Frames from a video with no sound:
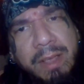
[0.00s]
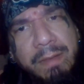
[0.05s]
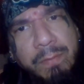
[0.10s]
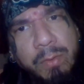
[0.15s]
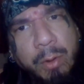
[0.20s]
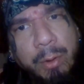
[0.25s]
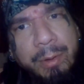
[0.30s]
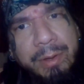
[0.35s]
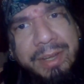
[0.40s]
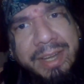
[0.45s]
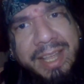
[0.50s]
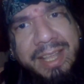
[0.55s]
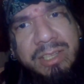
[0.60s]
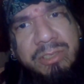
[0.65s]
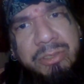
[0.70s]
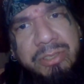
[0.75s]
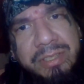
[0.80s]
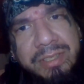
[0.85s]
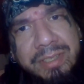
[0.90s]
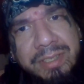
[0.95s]
for our
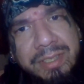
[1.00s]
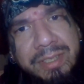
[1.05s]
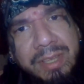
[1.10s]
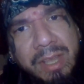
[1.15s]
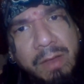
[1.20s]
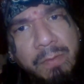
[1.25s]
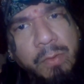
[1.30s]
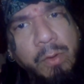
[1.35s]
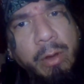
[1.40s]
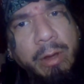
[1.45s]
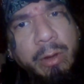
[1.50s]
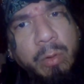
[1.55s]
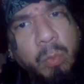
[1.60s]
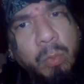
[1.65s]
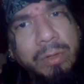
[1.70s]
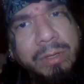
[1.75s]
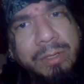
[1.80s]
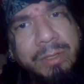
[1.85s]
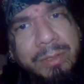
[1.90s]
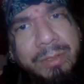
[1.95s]
nations, for our
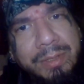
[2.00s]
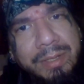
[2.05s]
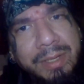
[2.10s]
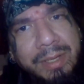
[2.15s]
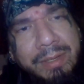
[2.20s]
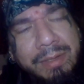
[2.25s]
world.